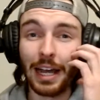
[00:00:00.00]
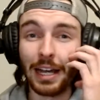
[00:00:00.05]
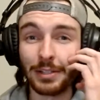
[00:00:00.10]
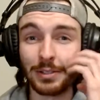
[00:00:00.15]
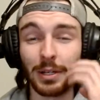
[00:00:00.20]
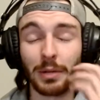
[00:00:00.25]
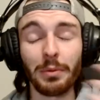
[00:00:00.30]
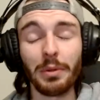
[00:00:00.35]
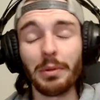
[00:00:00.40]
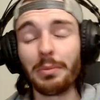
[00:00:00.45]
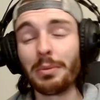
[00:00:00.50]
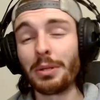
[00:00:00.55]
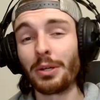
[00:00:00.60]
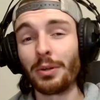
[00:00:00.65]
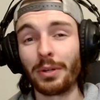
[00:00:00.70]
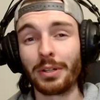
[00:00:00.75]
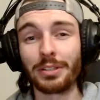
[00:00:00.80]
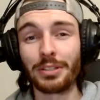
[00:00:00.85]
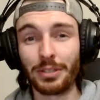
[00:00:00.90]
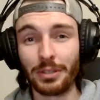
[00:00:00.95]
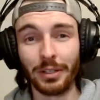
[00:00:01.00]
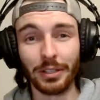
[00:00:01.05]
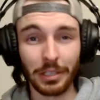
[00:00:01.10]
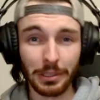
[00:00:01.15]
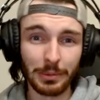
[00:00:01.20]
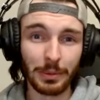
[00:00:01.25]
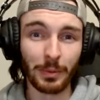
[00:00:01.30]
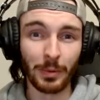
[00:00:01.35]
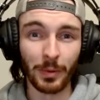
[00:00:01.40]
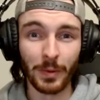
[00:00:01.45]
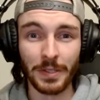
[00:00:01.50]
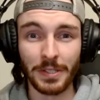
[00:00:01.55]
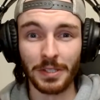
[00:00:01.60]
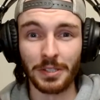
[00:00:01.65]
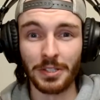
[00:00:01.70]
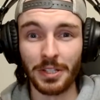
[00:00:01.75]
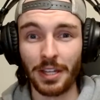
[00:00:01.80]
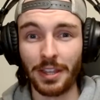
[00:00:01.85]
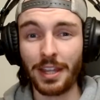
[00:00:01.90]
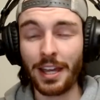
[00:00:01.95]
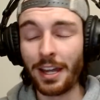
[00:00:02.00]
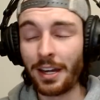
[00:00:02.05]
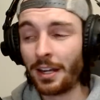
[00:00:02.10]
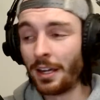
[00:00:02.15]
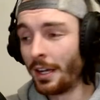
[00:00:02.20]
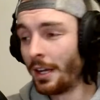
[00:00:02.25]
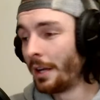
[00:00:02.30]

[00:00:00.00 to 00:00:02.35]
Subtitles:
So I will be going to do a little bit more research on that.